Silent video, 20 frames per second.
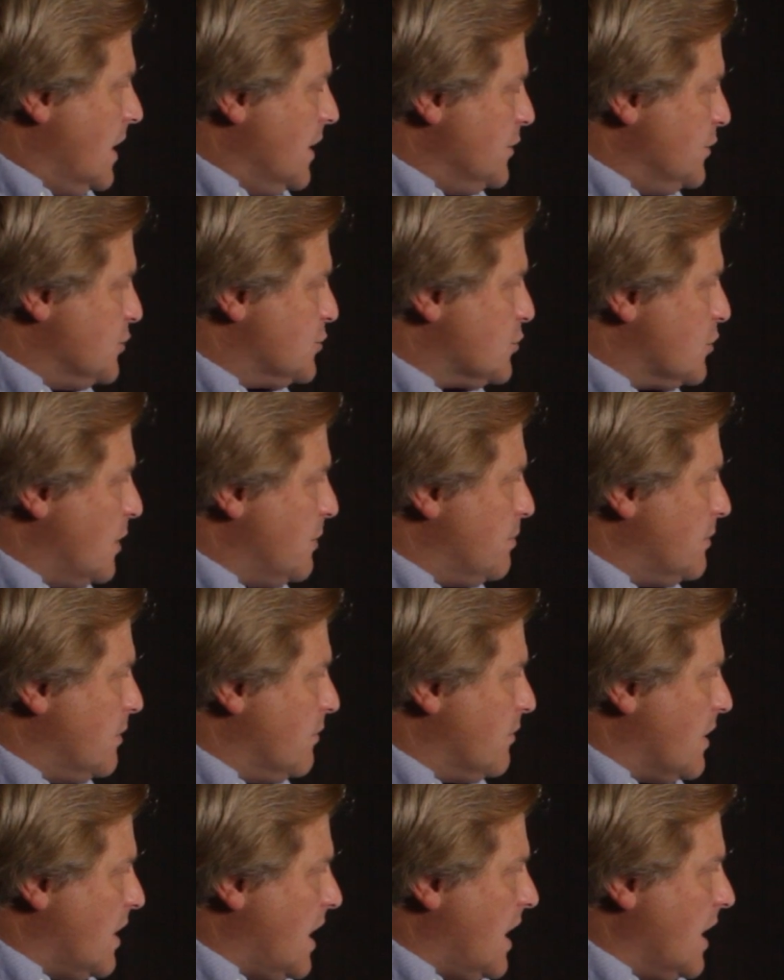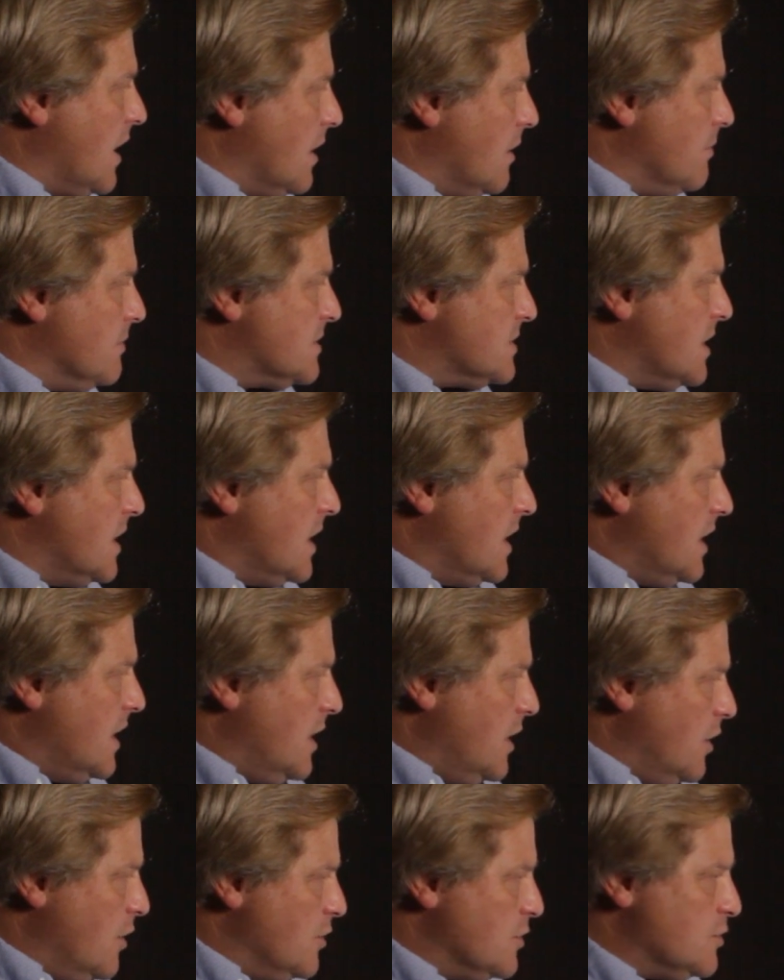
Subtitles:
descriptive columns here.